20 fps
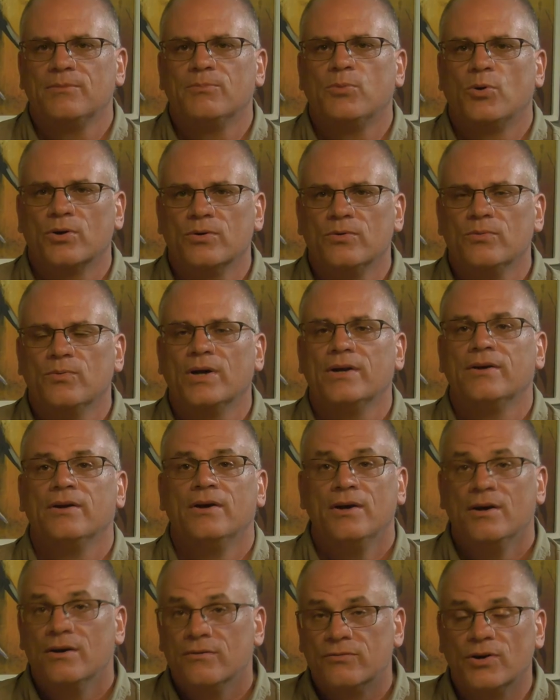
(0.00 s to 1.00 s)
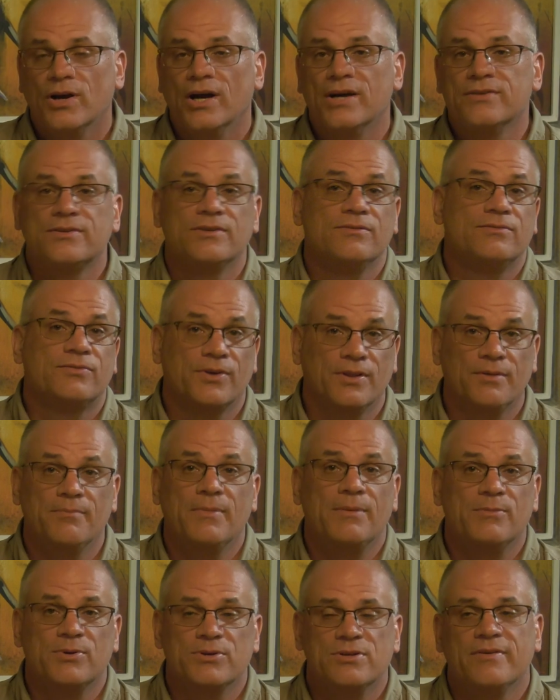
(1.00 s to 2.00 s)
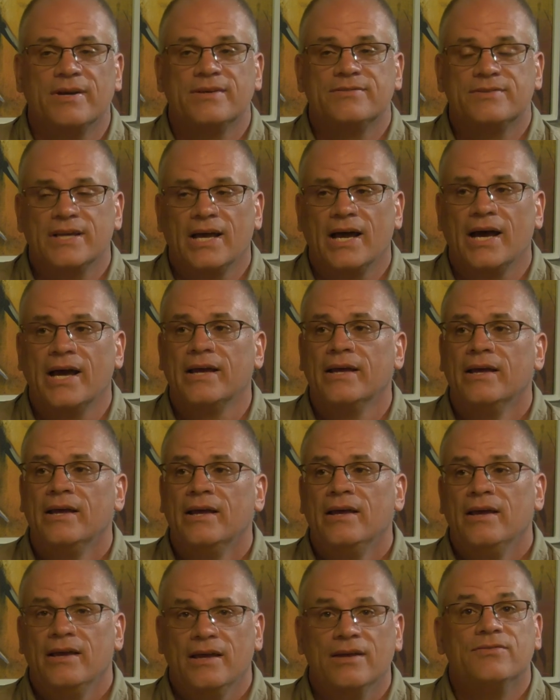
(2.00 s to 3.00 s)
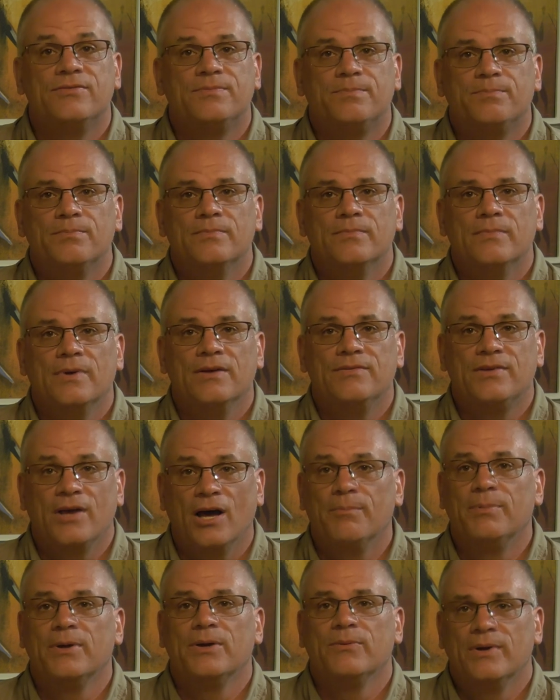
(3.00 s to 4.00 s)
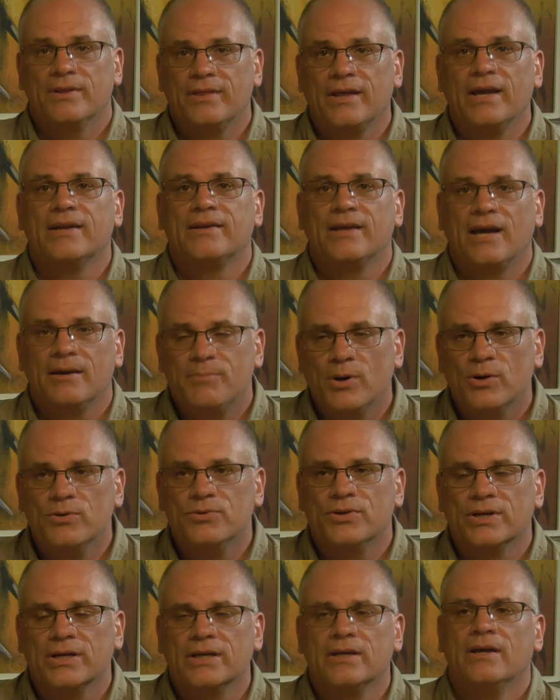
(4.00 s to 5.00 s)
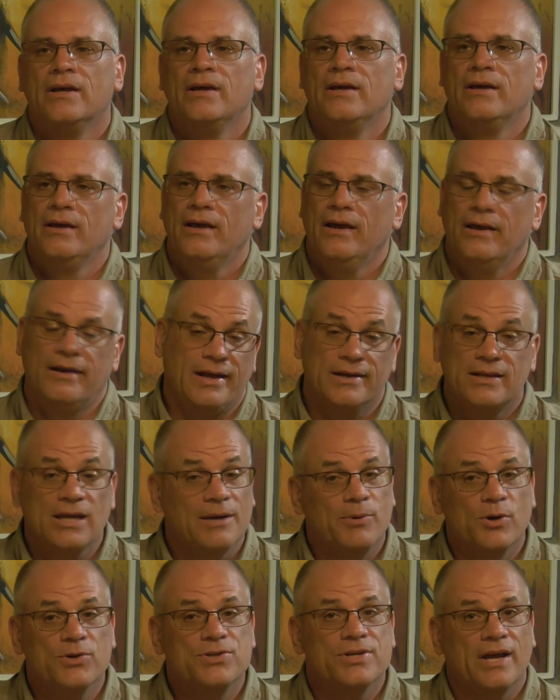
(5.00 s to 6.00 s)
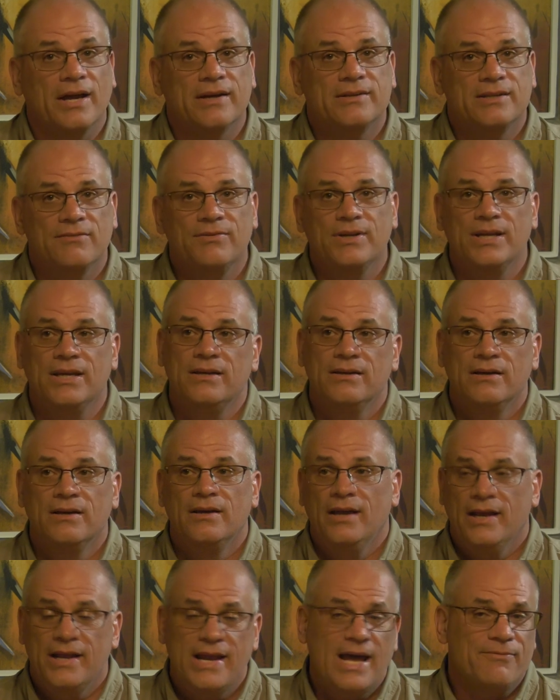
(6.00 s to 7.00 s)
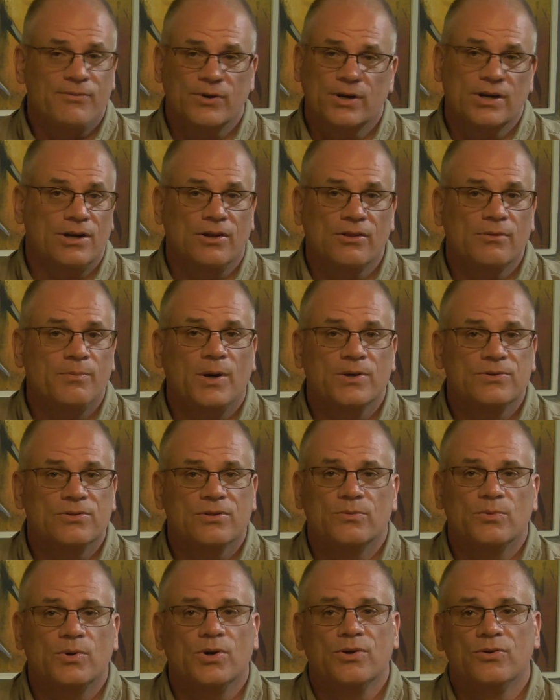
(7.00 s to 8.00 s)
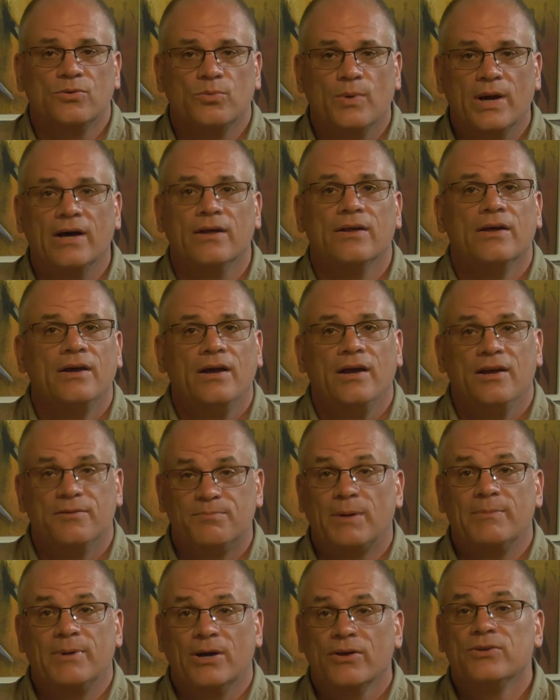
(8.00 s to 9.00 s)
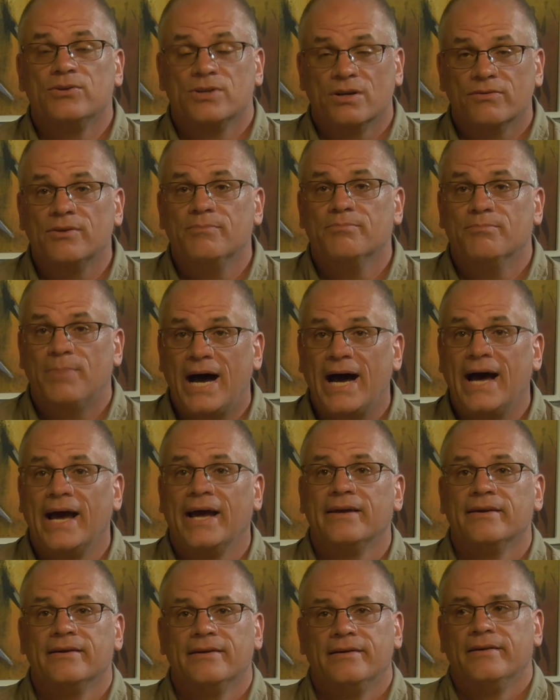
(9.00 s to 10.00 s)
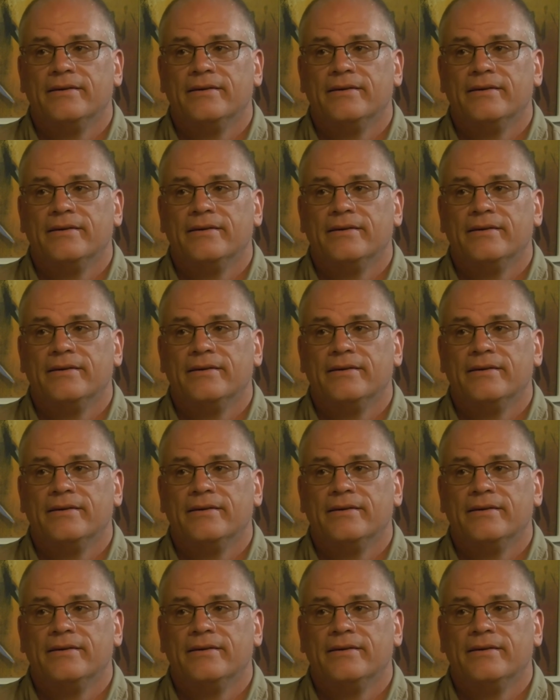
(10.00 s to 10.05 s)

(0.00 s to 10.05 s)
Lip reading: important one for us and for the members of SCI is helping with anti-poaching. And anti-poaching activity in Africa and other parts of the world as well is primarily driven by